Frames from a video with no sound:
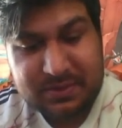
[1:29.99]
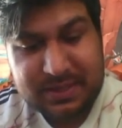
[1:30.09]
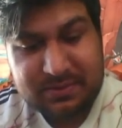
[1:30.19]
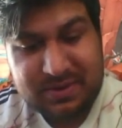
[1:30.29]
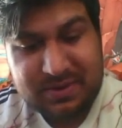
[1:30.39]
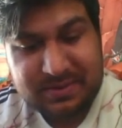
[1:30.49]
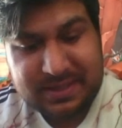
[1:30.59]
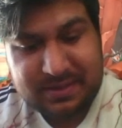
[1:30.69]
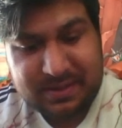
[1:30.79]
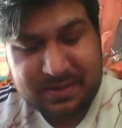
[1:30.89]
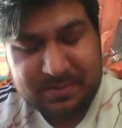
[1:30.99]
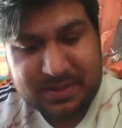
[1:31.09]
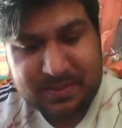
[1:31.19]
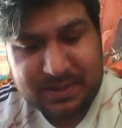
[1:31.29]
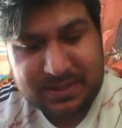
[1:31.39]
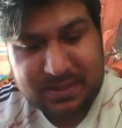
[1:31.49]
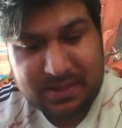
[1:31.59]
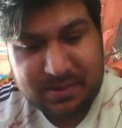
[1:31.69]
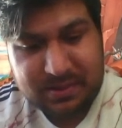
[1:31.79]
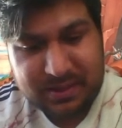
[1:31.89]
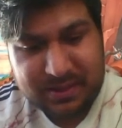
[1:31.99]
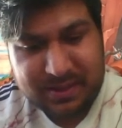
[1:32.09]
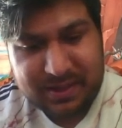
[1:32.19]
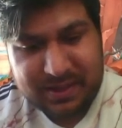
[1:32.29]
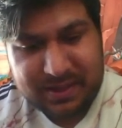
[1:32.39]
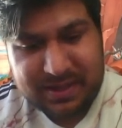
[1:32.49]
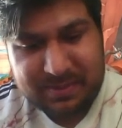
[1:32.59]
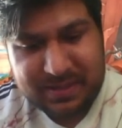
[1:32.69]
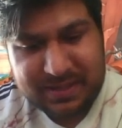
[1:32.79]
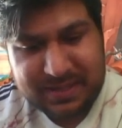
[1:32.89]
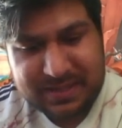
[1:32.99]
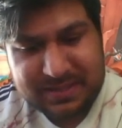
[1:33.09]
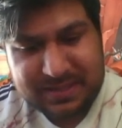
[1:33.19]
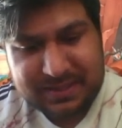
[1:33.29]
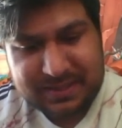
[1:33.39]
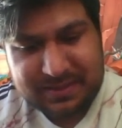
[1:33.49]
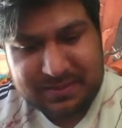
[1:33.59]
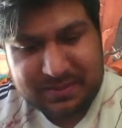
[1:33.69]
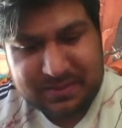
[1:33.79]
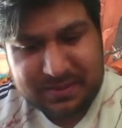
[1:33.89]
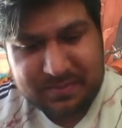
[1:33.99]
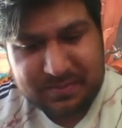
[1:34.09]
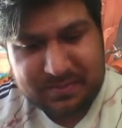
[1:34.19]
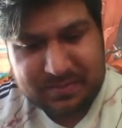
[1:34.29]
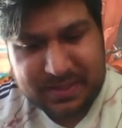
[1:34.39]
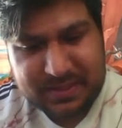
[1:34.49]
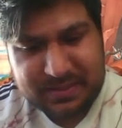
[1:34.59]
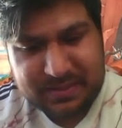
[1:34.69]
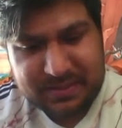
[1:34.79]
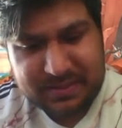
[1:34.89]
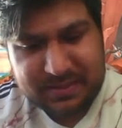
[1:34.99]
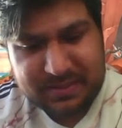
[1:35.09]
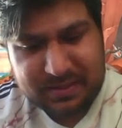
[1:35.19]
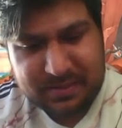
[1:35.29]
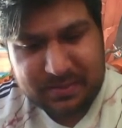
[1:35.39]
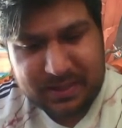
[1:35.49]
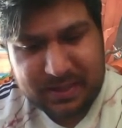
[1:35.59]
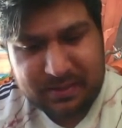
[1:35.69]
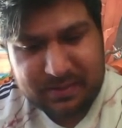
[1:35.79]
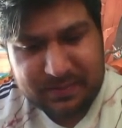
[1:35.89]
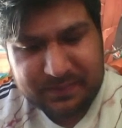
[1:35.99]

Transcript: So it's rounded. It's a bit slow by looking at the stats, but it's okay.